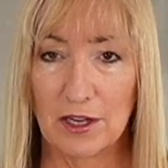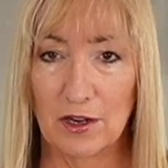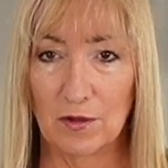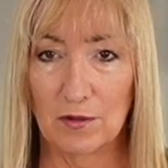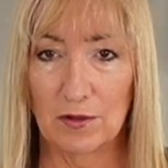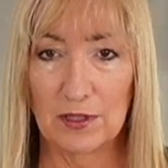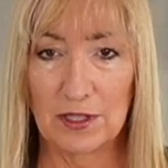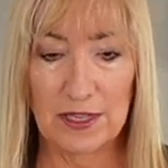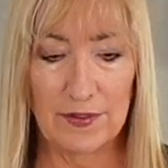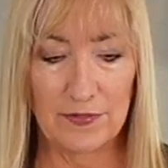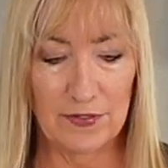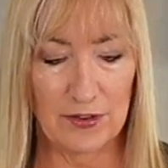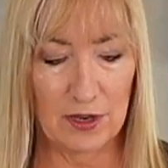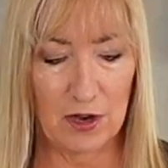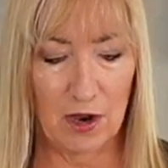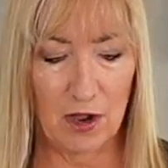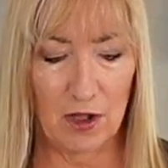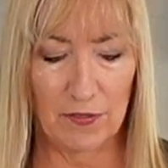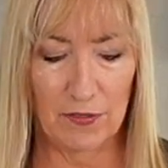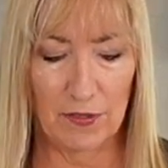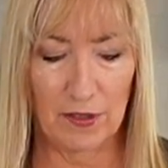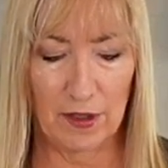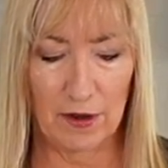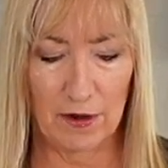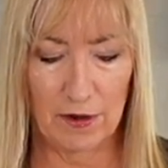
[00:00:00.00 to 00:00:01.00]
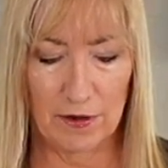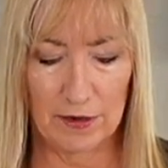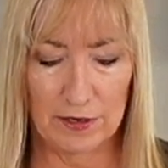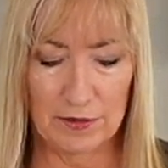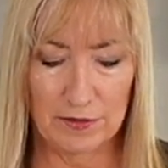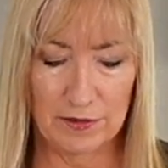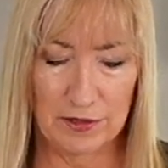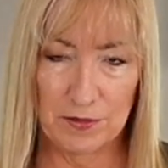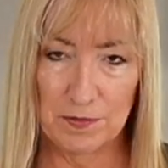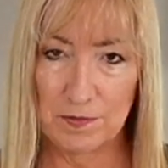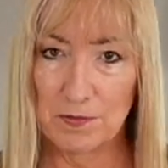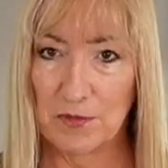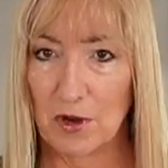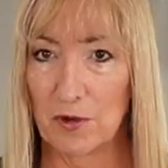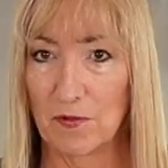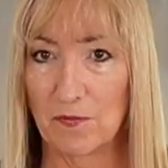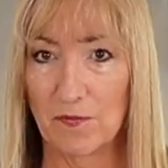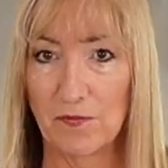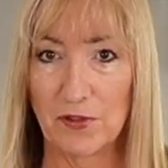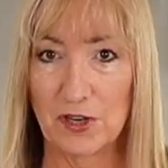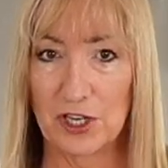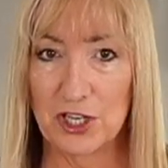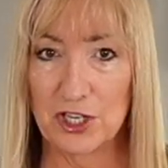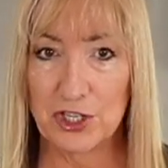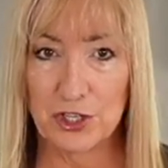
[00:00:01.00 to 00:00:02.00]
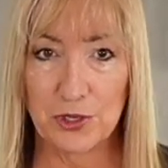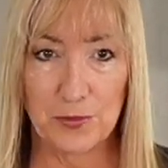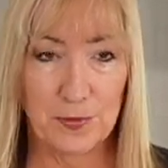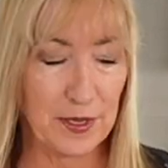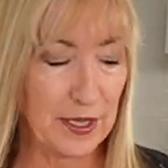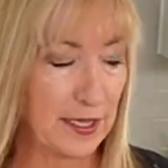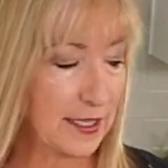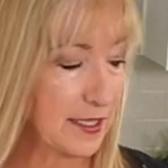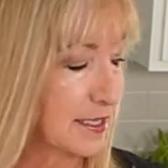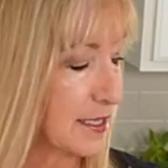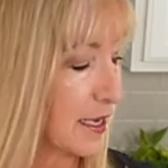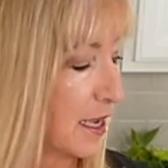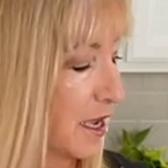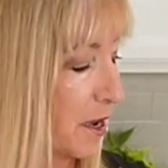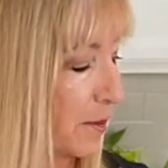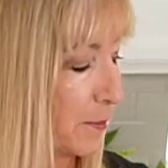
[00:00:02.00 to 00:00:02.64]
leave it on there and finish your beads.